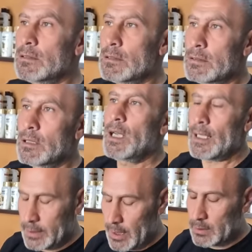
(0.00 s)
Haddad.
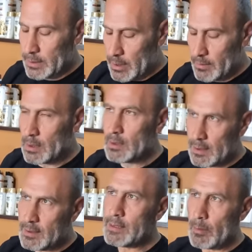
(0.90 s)
Haddad, yeah.
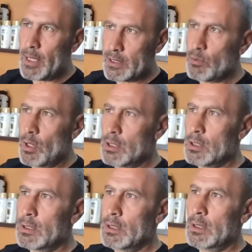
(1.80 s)
yeah. How are they
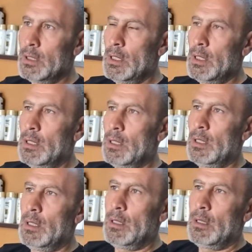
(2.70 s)
made? Like uh,
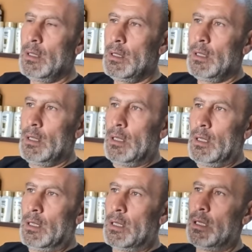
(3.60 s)
from
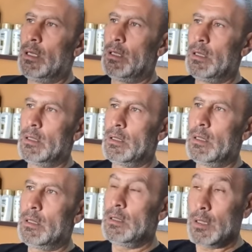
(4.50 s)
animal hordes?
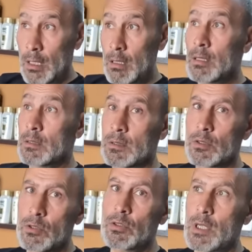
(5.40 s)
Yeah.
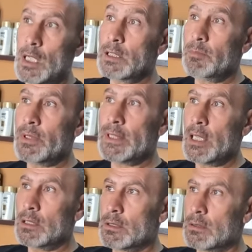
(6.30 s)
Sure, 100%.
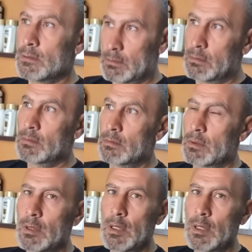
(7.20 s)
Mm. Wow.